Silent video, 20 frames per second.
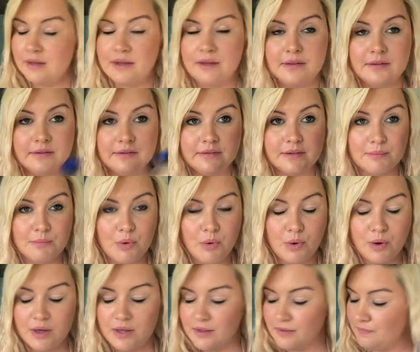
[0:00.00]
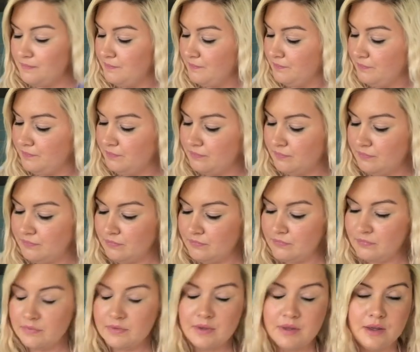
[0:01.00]
some oil,
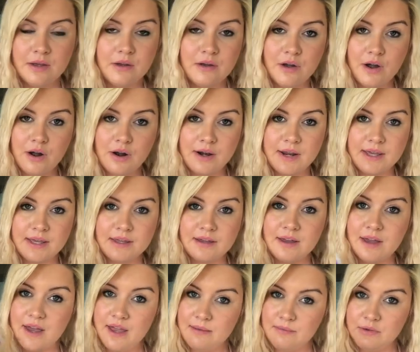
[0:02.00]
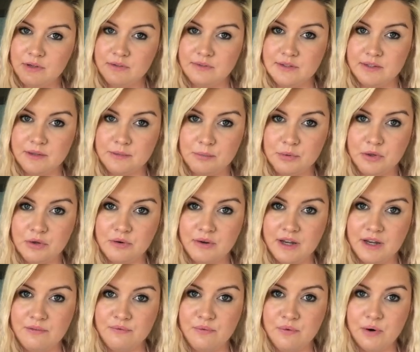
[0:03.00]
garlic. I'm using the
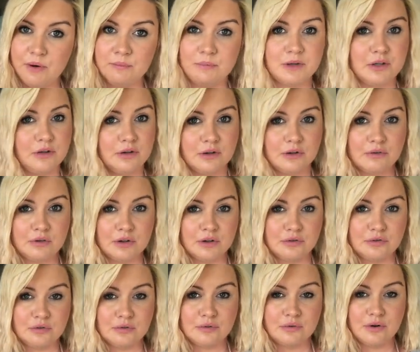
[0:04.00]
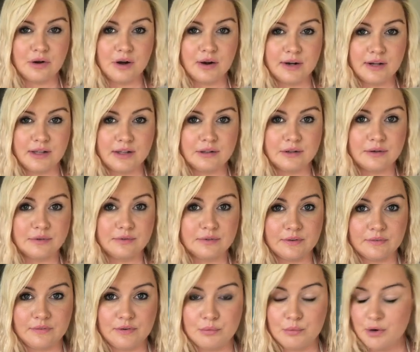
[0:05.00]
pureed form, but you can crush your own garlic cloves
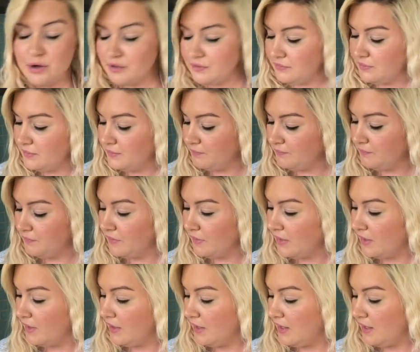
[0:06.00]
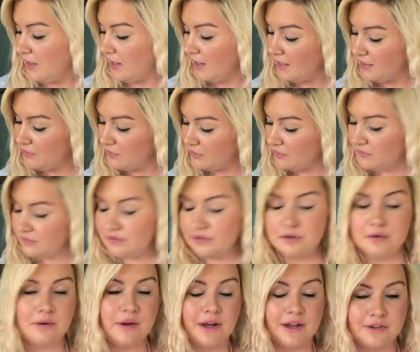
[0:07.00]
if you want, and
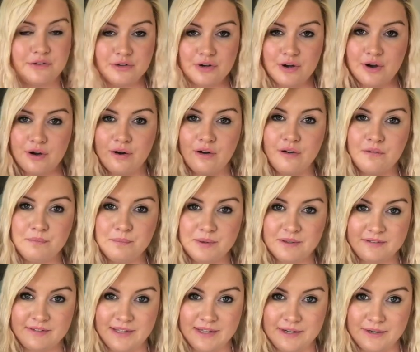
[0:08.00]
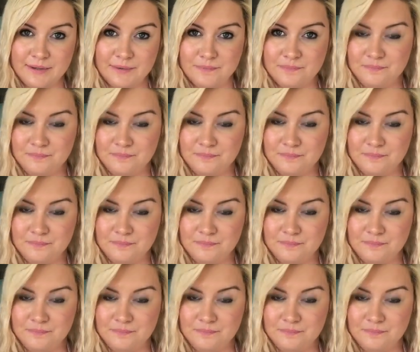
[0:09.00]
also a jar of passata.